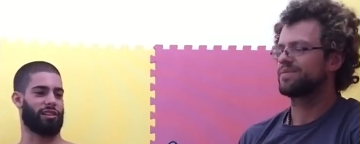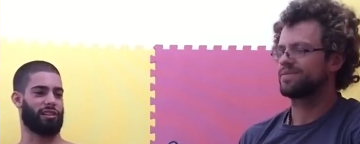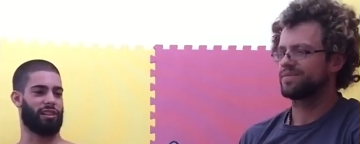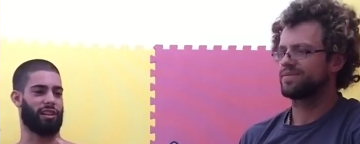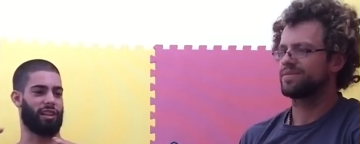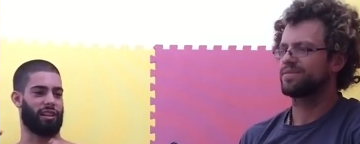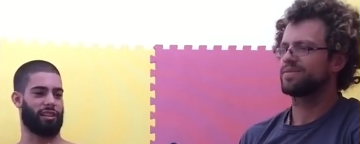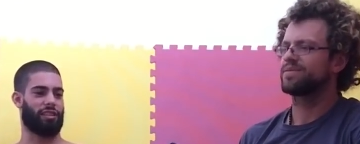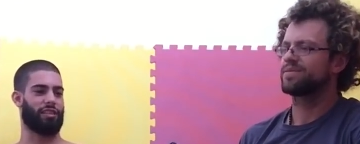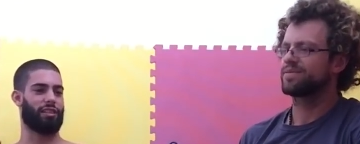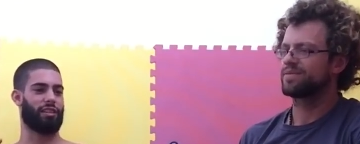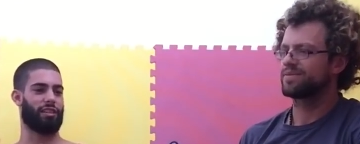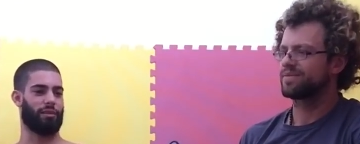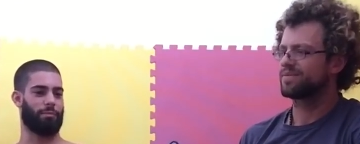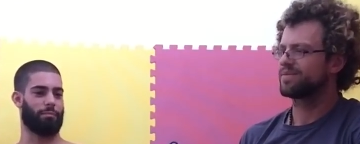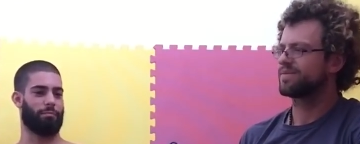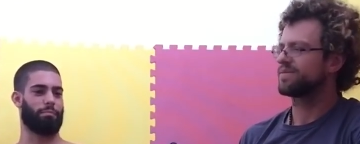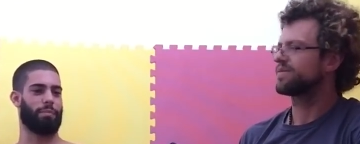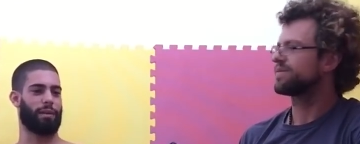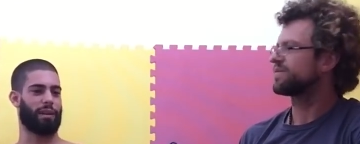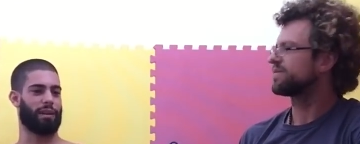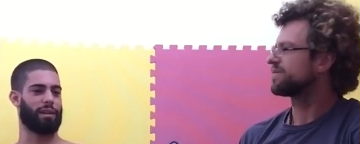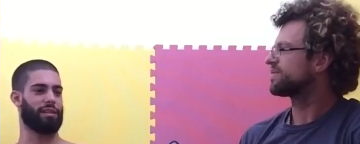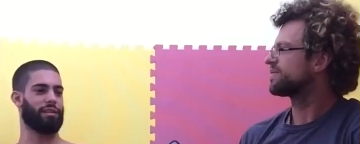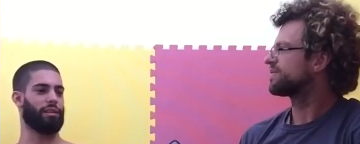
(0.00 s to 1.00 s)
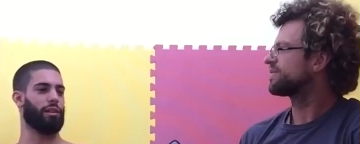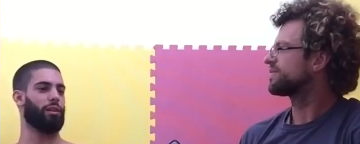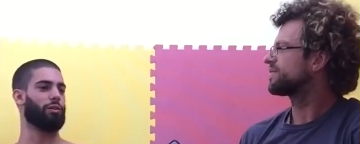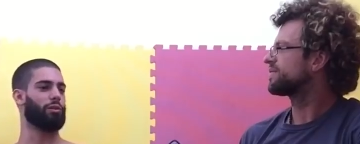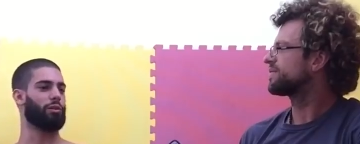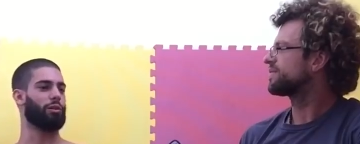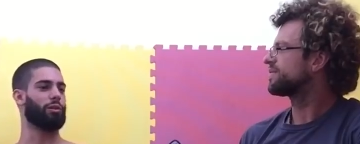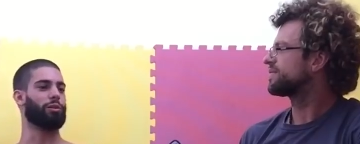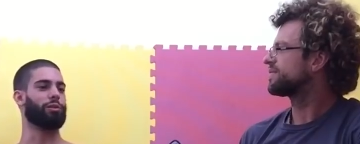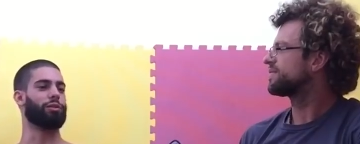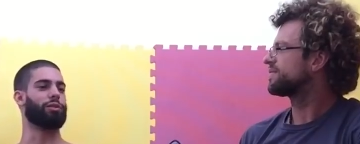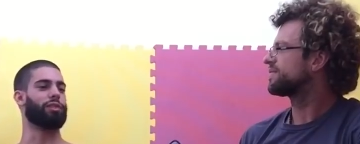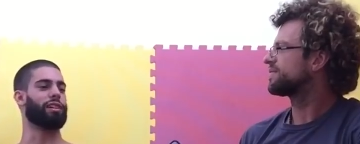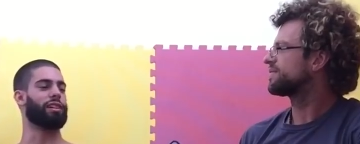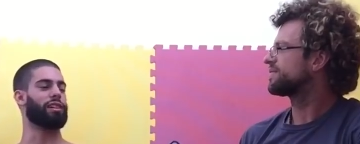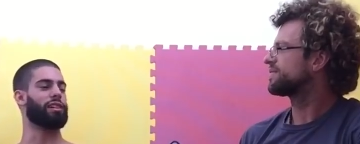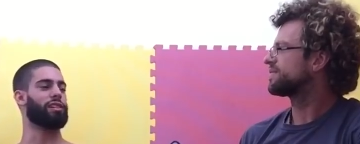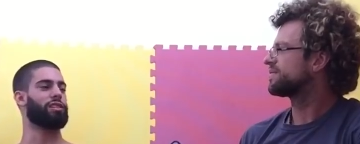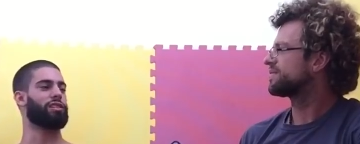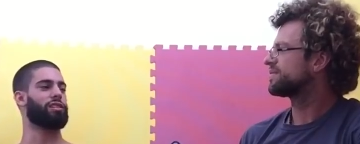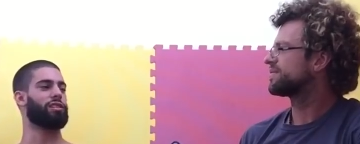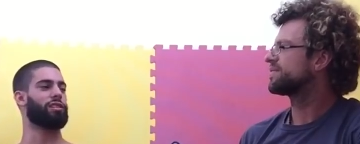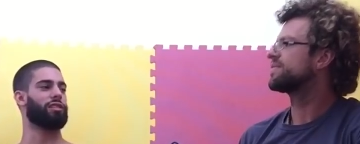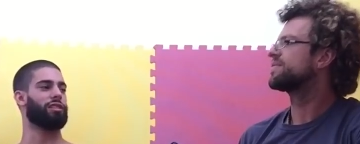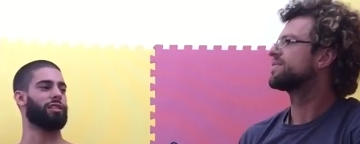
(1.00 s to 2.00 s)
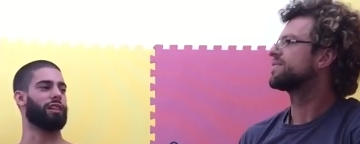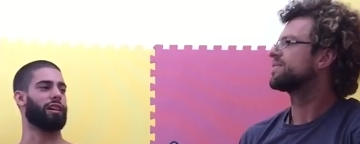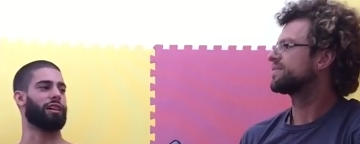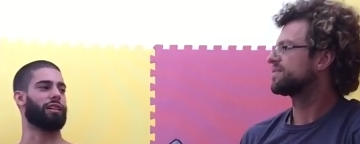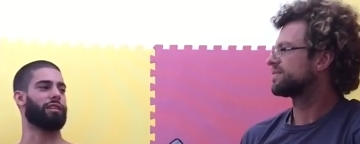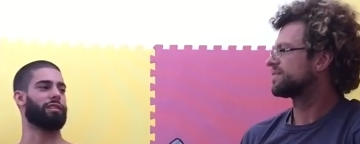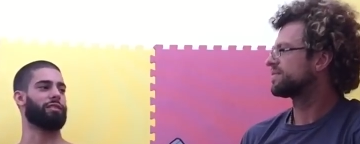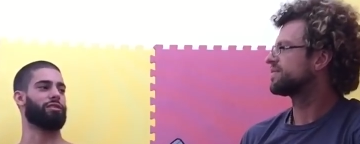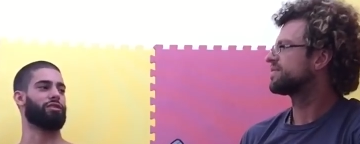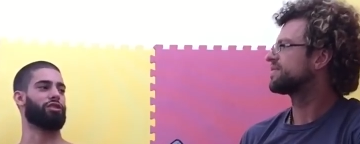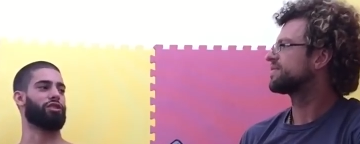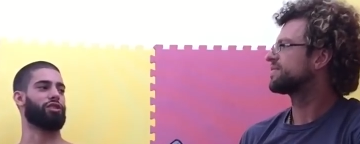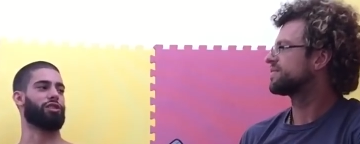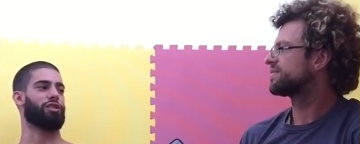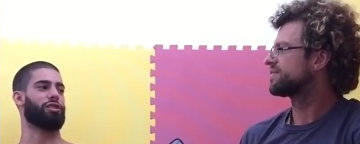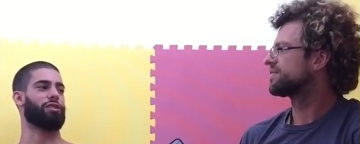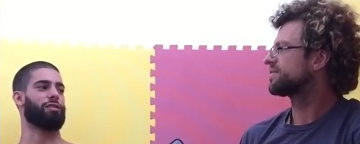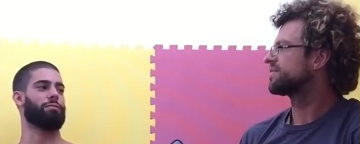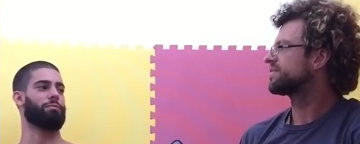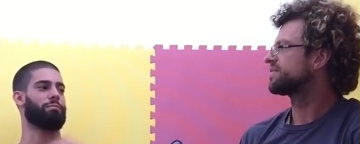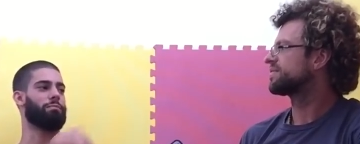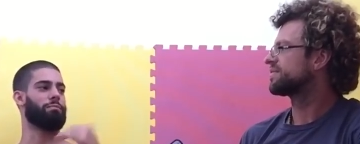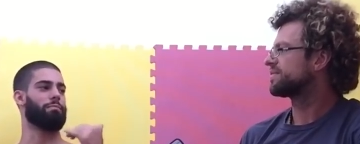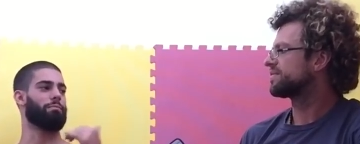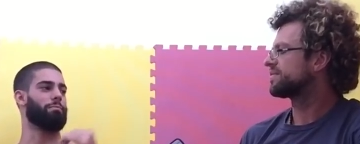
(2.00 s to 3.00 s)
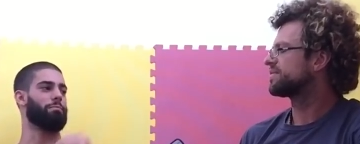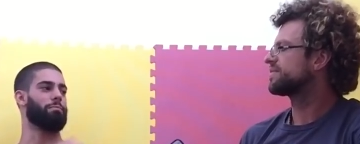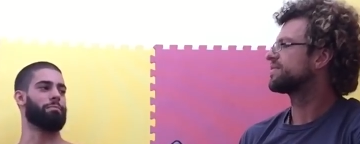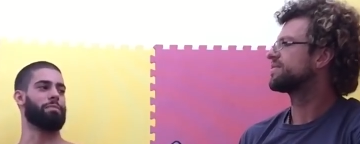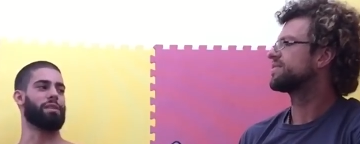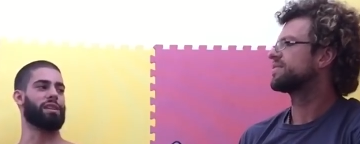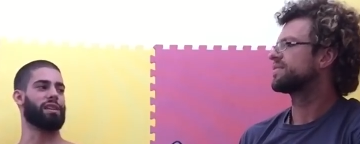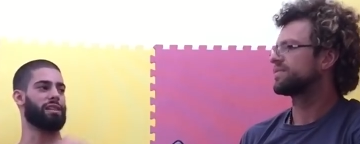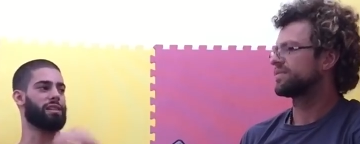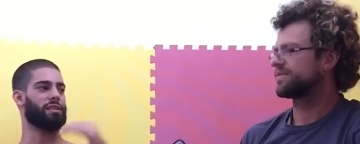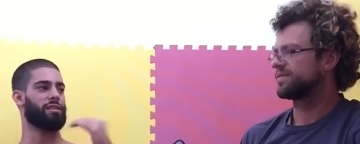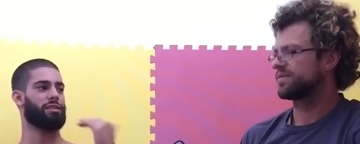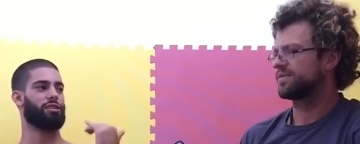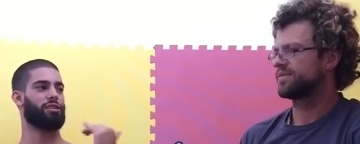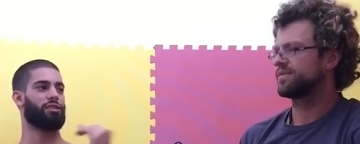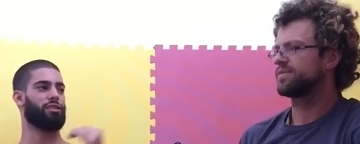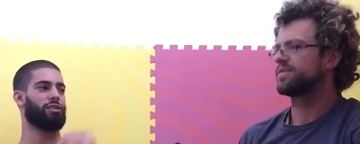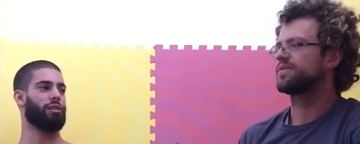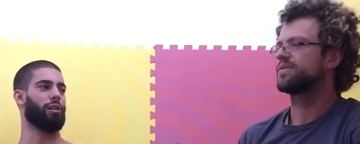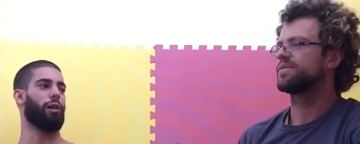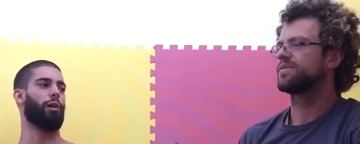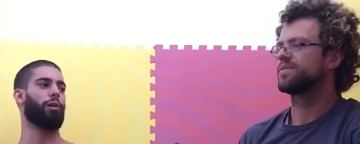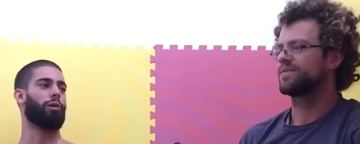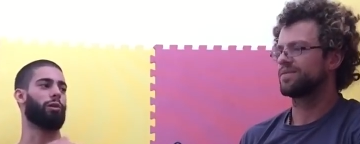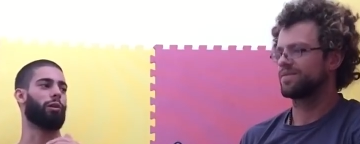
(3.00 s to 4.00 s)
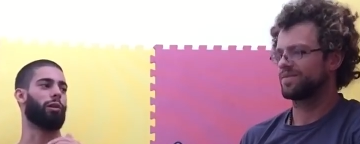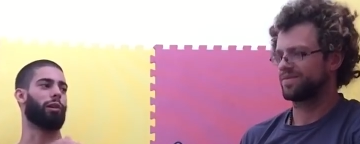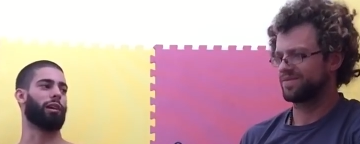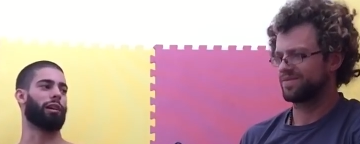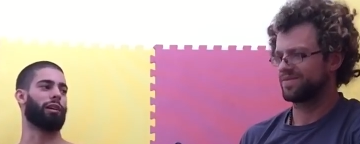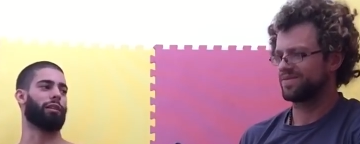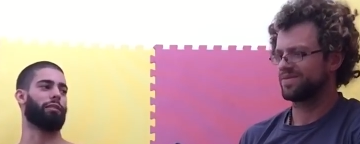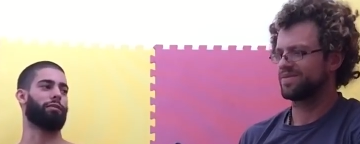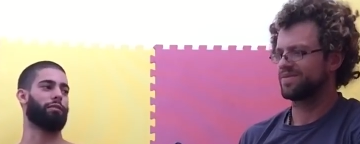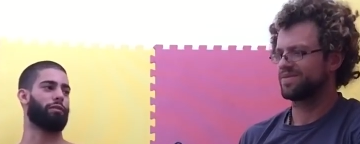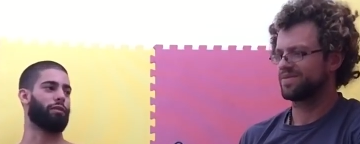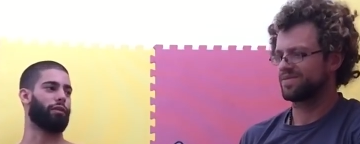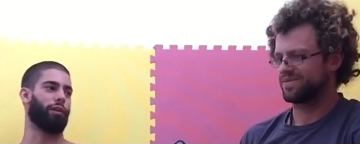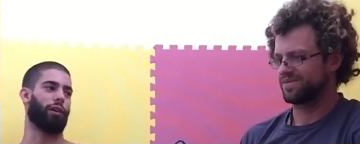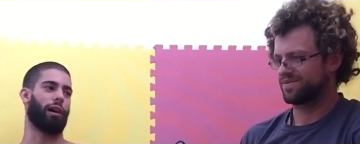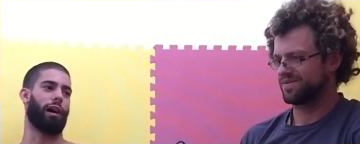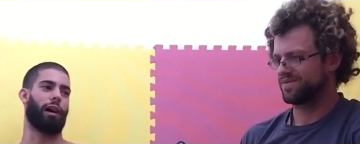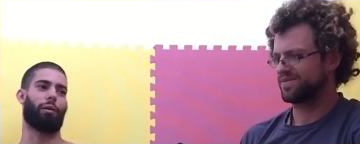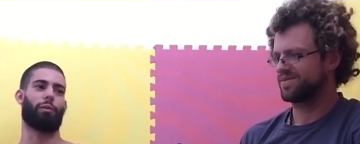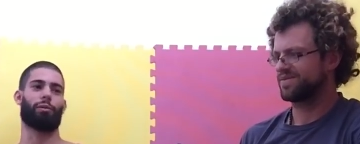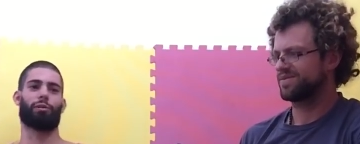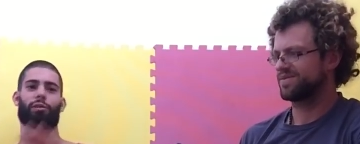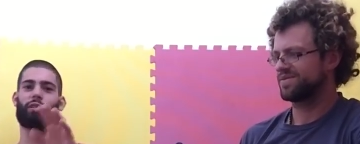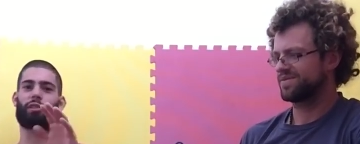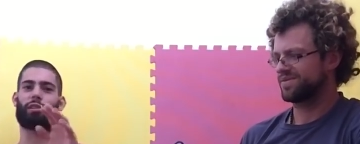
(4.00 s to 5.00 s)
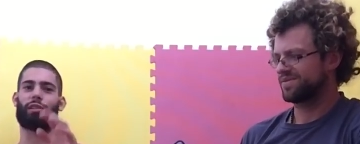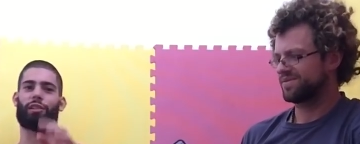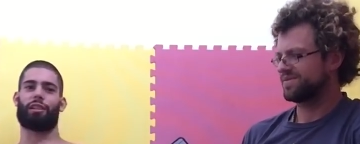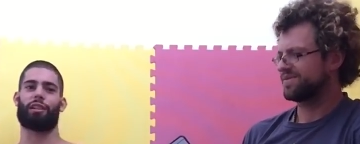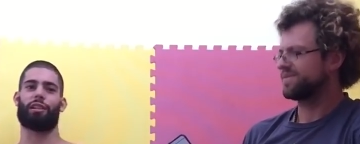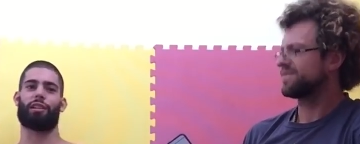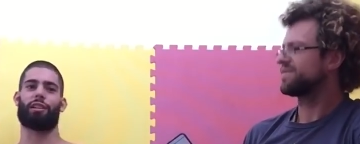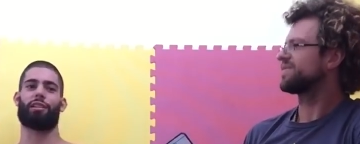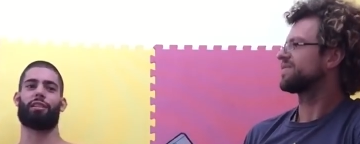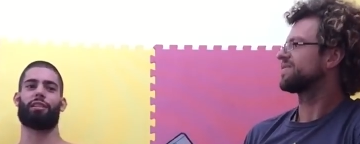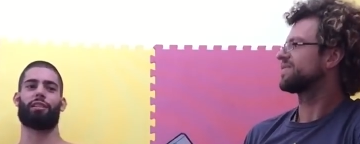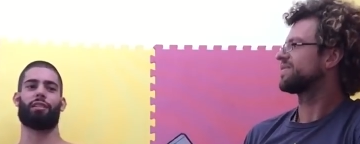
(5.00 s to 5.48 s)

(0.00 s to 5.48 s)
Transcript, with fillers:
Speaker 1: like the big local dish, like just meat, slow cook it for hours on end.